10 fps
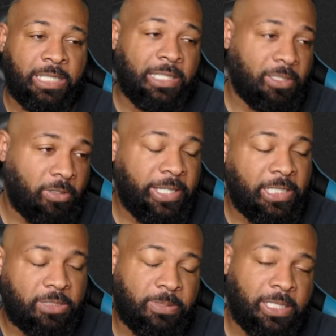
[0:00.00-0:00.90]
Not the
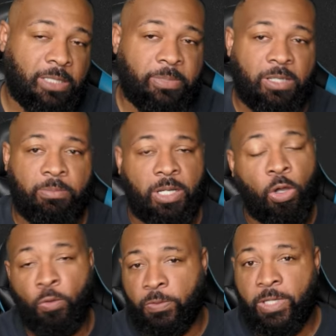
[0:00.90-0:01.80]
greatest, but not the minimum. But
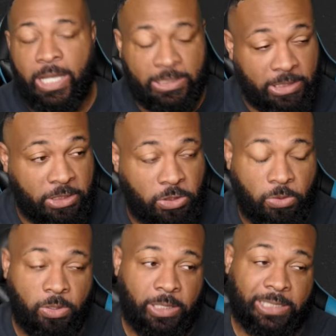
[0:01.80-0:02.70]
hopefully you guys did
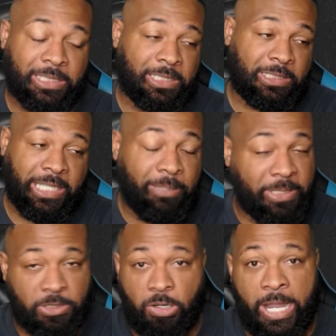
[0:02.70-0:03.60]
enjoy. Like I said, the
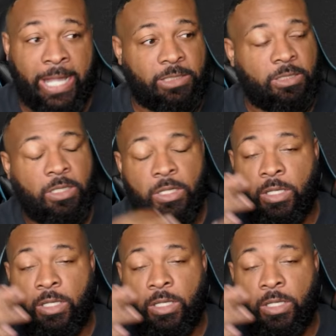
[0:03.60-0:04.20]
team is cracked.